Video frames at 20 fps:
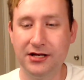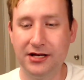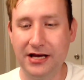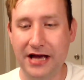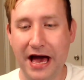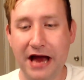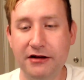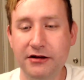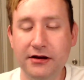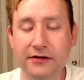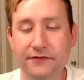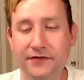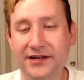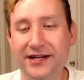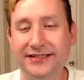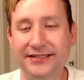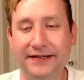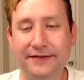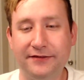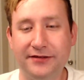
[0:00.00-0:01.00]
I don't know if you
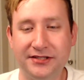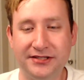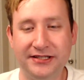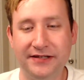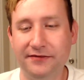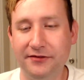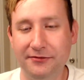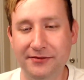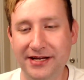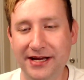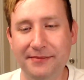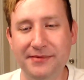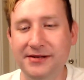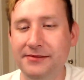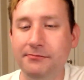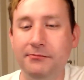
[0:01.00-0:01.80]
guys have questions every week. I mean,